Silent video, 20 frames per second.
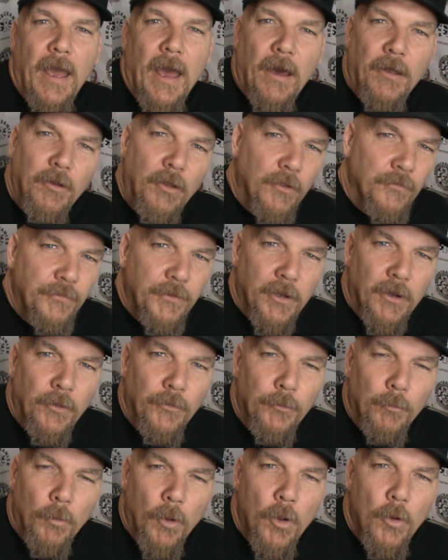out
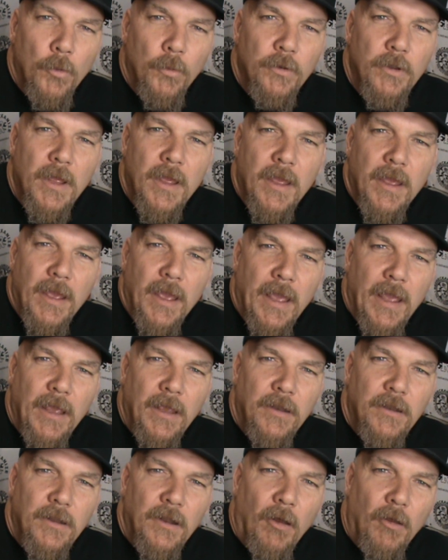there on the road,
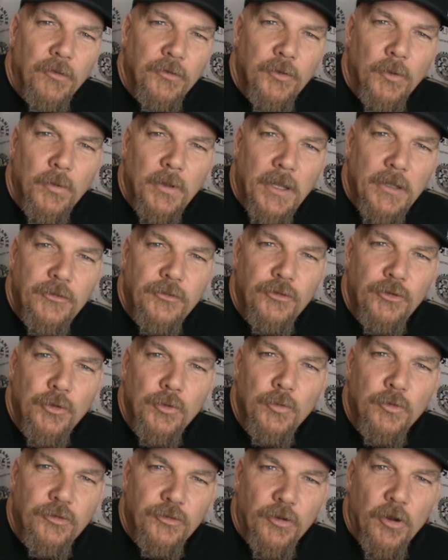and it also
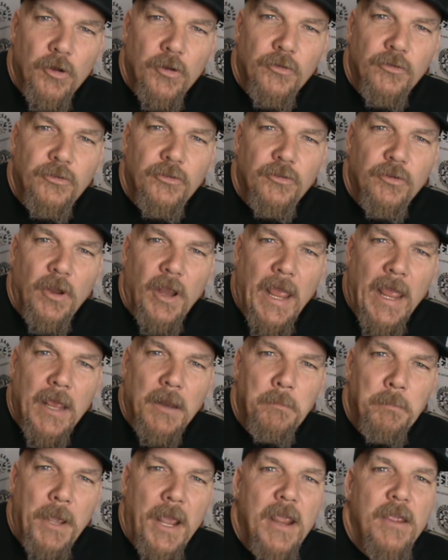lets you search
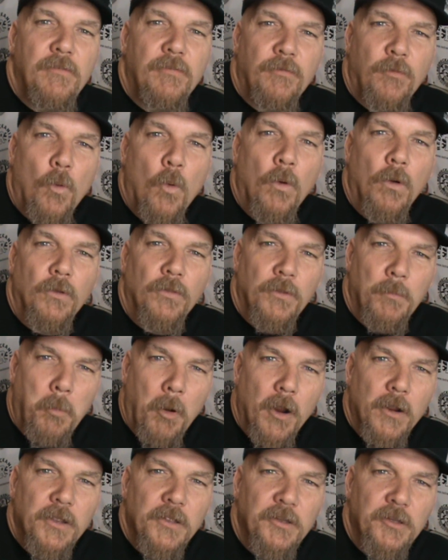and pay for
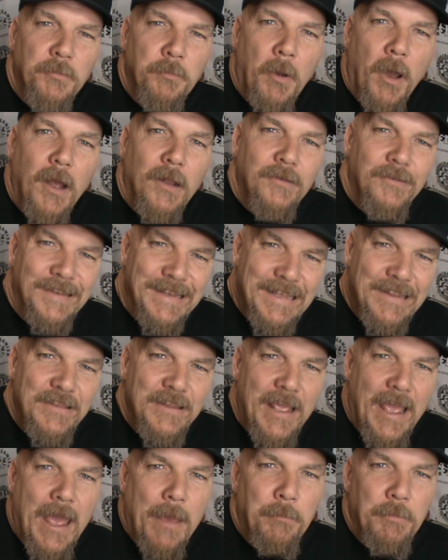the parking spots
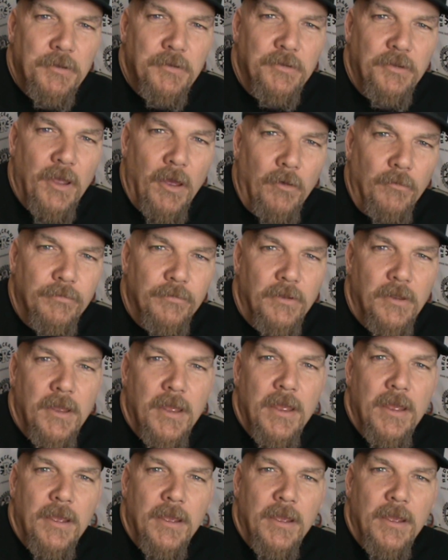in the app itself.